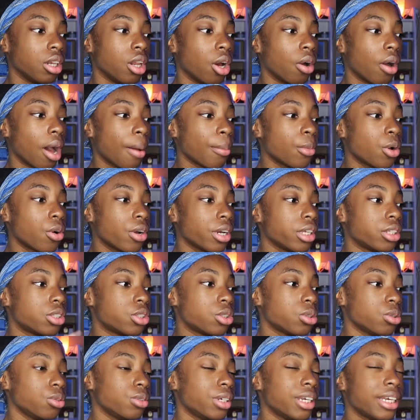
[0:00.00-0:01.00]
No, I'm going
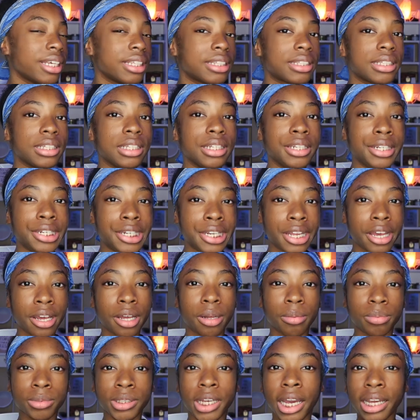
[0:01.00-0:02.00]
too into
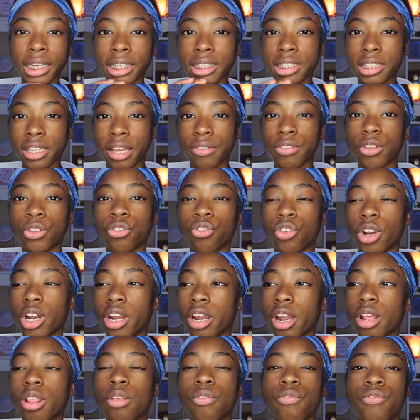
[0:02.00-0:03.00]
depth. I can save this for
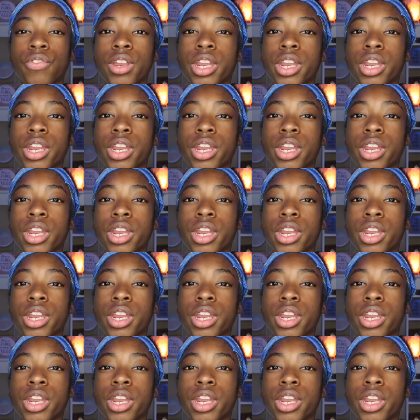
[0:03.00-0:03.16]
another